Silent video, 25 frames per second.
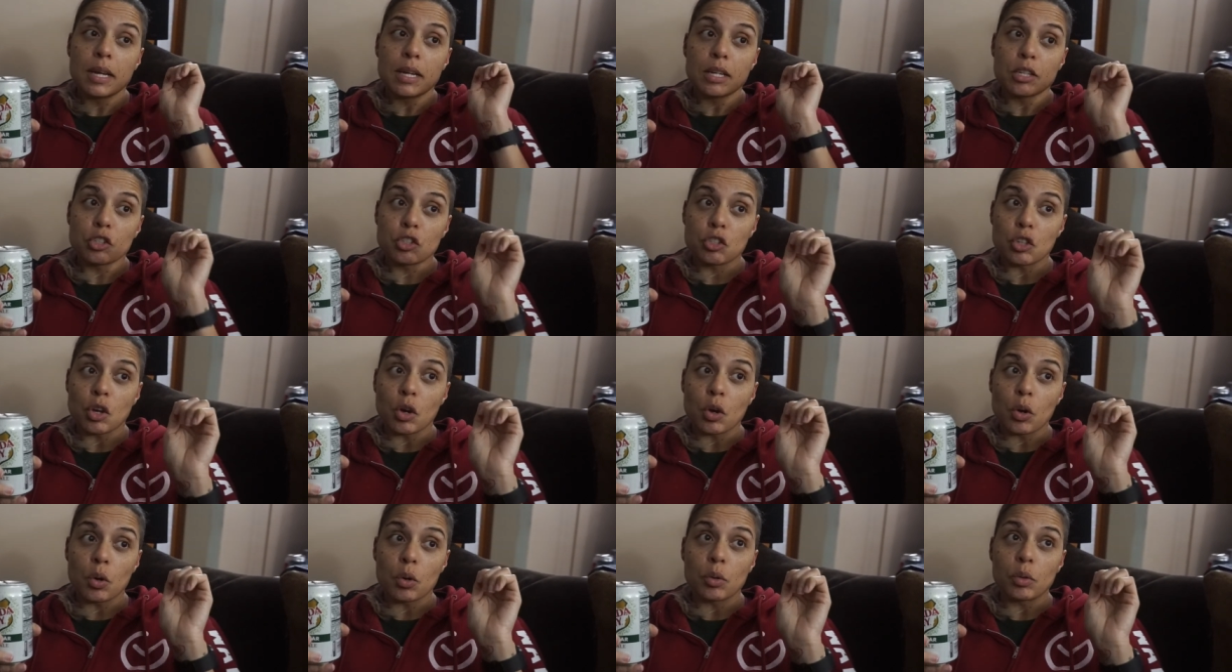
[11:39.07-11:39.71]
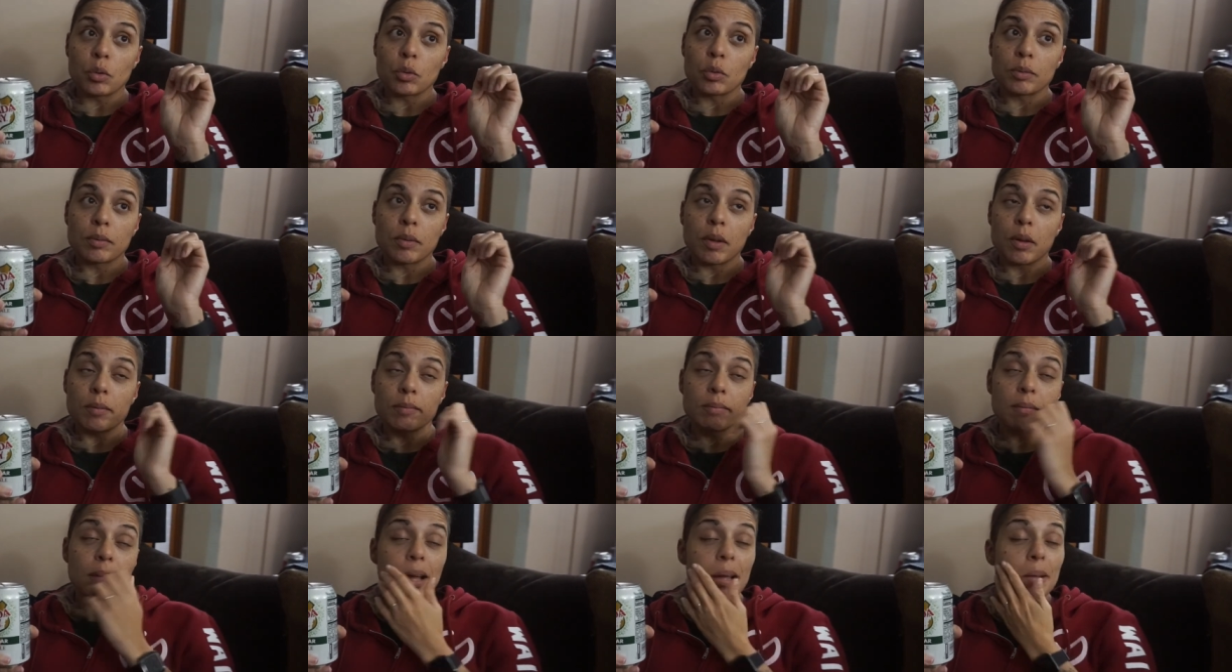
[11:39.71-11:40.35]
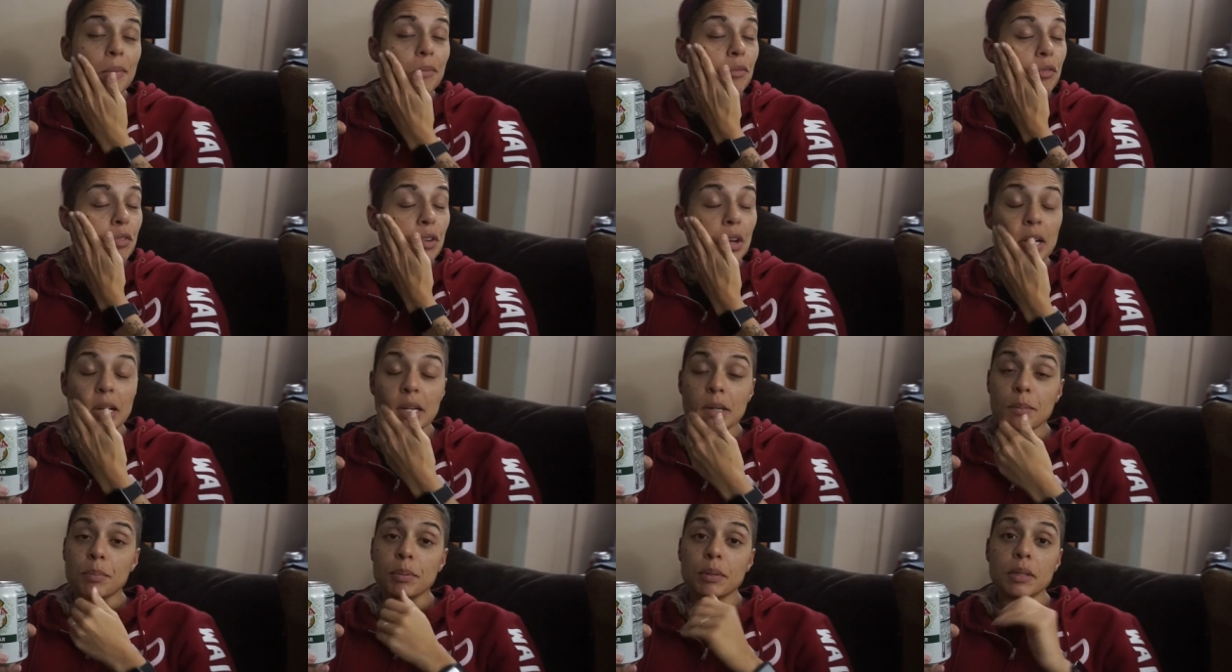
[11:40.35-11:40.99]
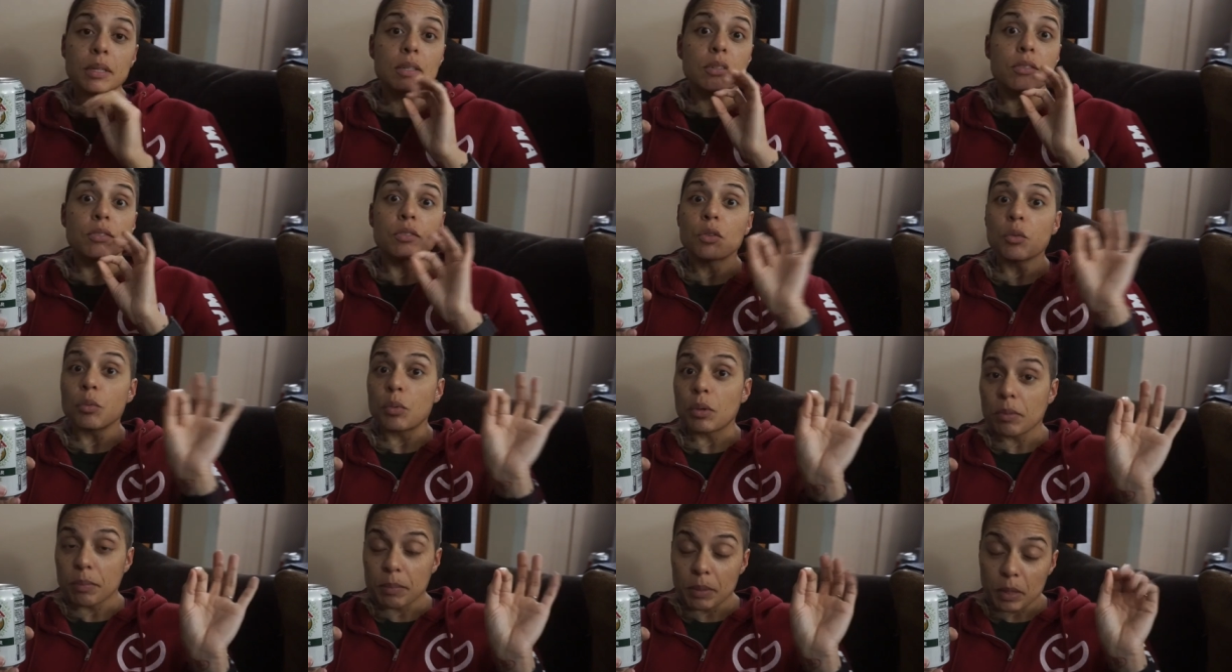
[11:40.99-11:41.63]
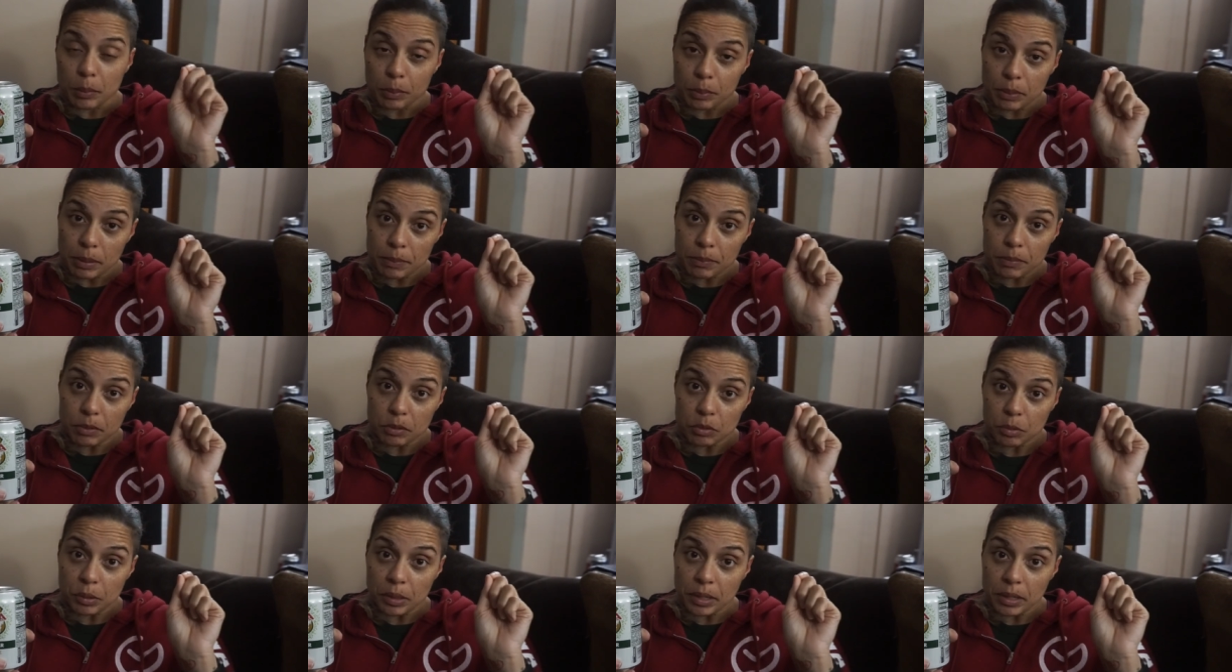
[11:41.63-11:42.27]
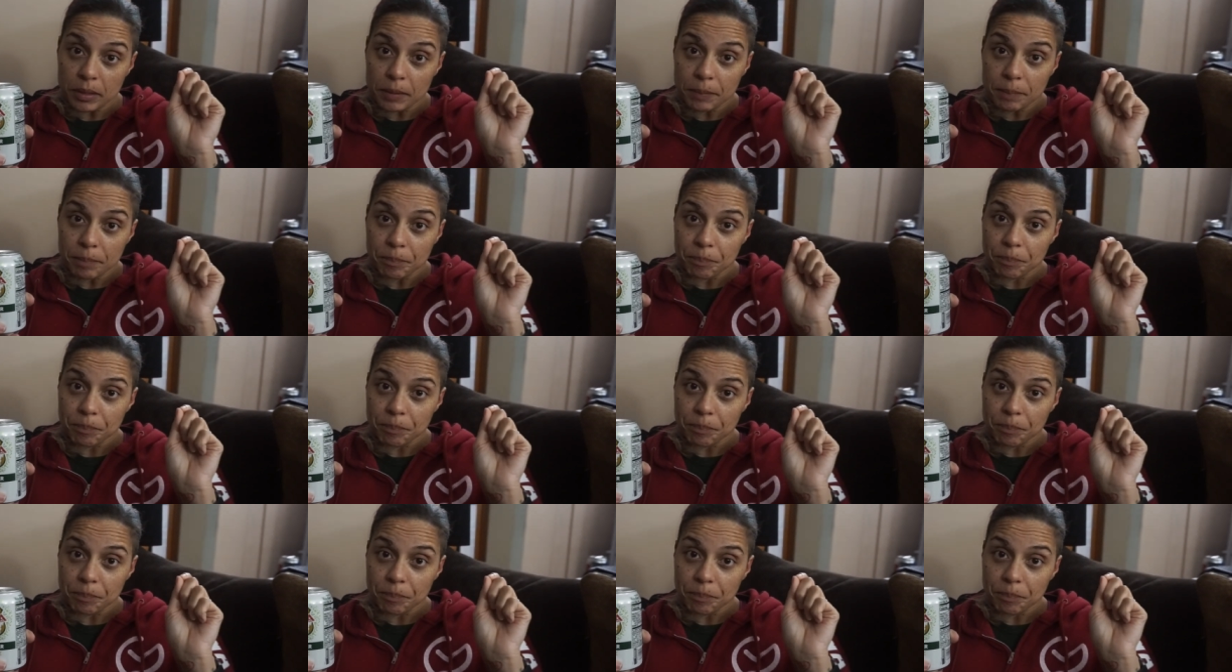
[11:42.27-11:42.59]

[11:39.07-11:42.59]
So I'm very pleased with meal prep this week.